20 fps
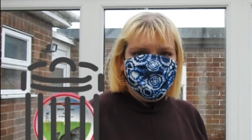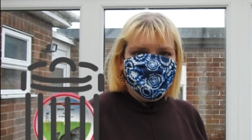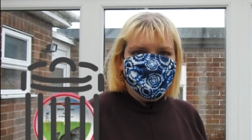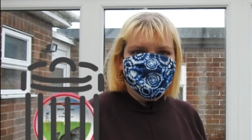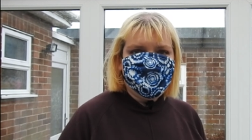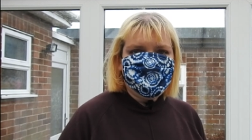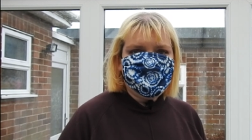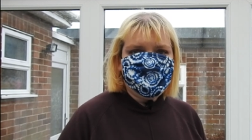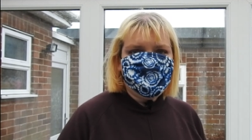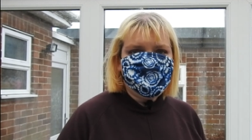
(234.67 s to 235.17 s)

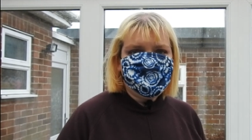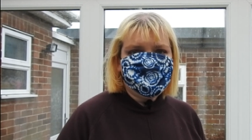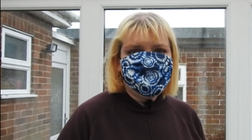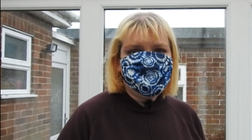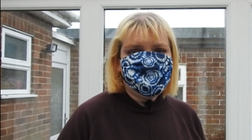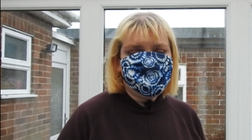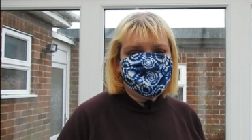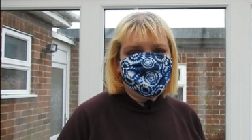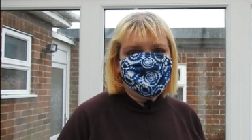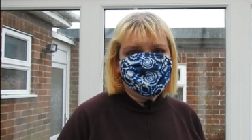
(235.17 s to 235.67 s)
and it
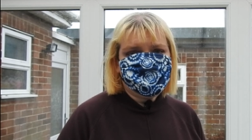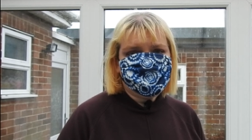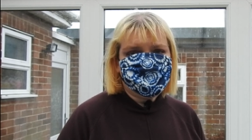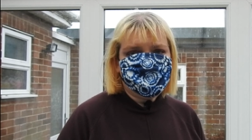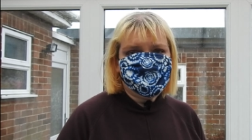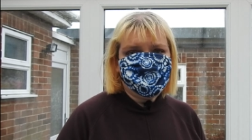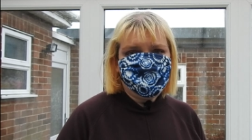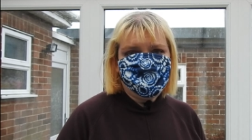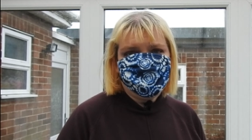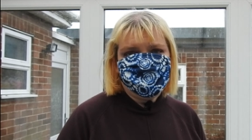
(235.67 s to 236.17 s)
can
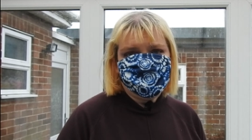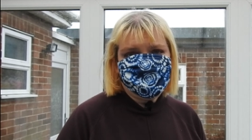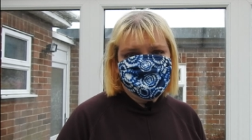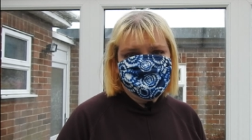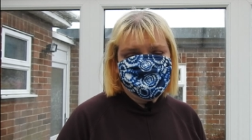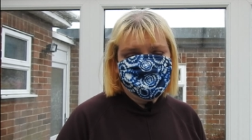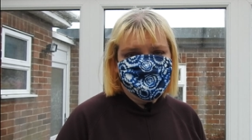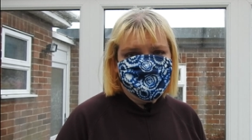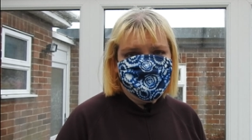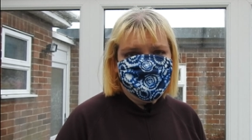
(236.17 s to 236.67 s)
actually cause
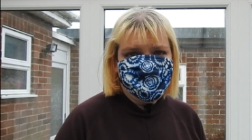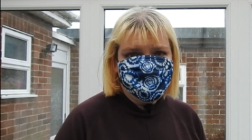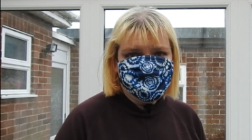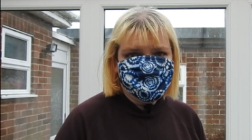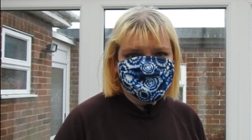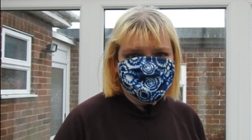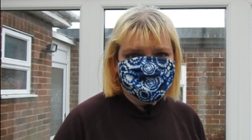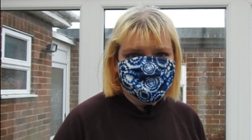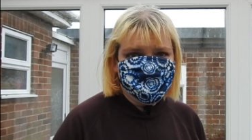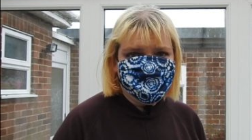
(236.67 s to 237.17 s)
chinchilla
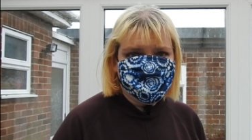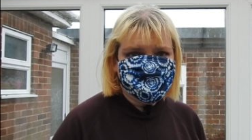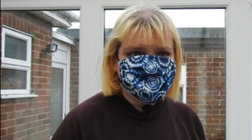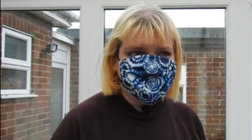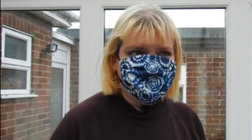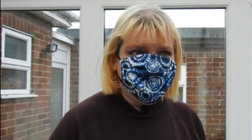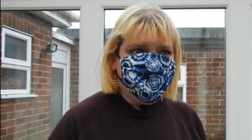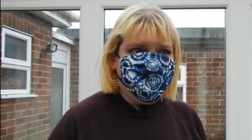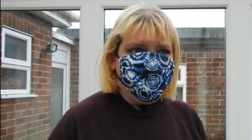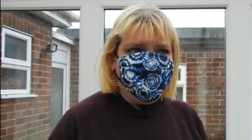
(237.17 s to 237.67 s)

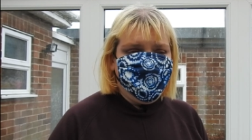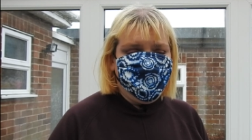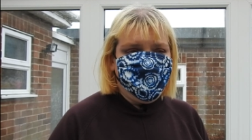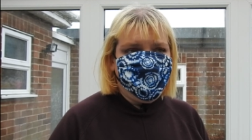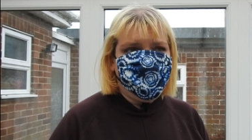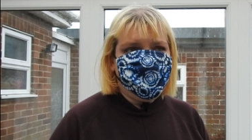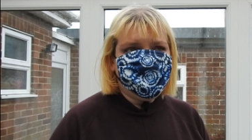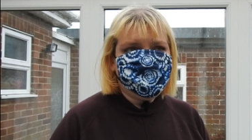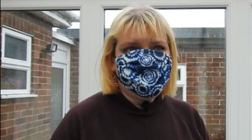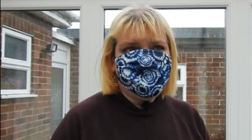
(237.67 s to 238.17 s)
injuries,
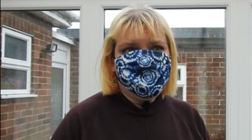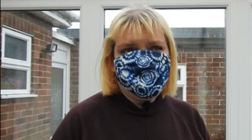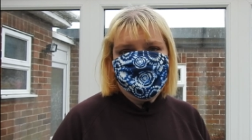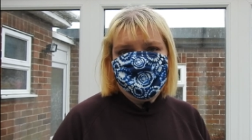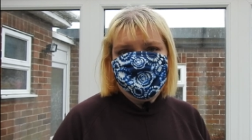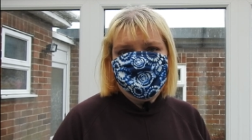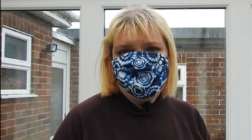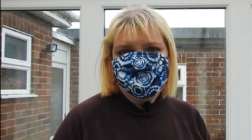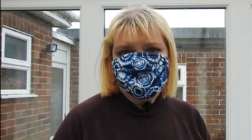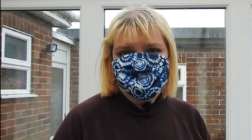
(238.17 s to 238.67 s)
and it
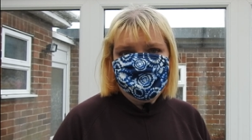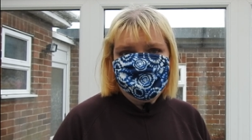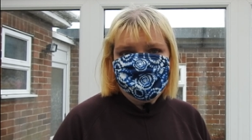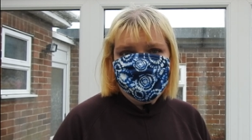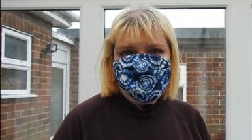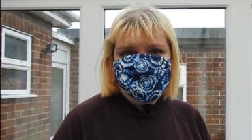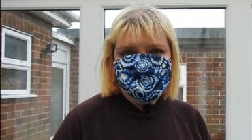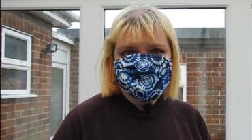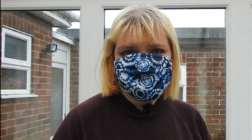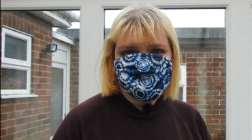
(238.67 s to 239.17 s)
can cause
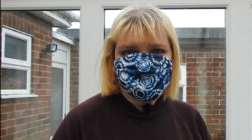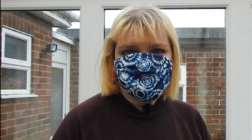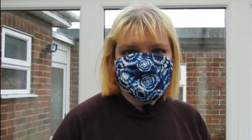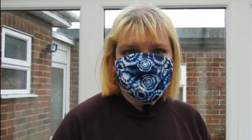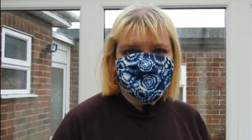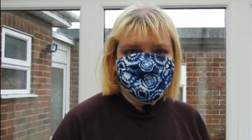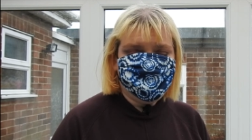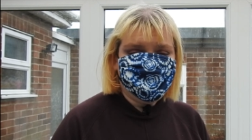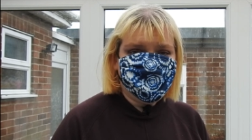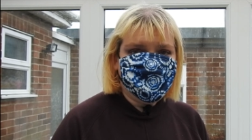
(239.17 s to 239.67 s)

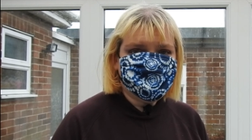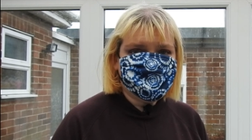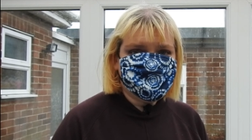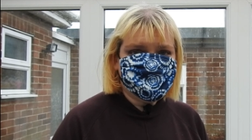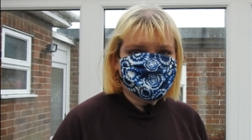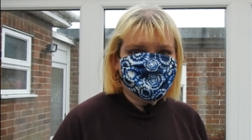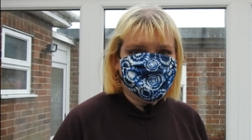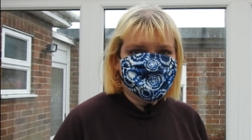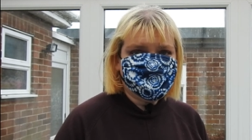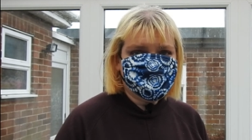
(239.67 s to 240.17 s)
impaction if they
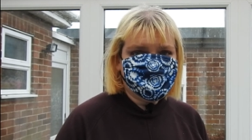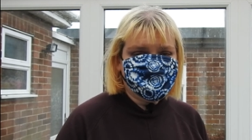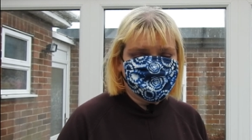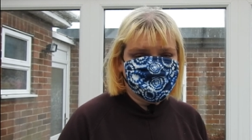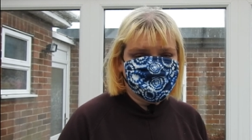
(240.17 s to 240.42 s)
decide to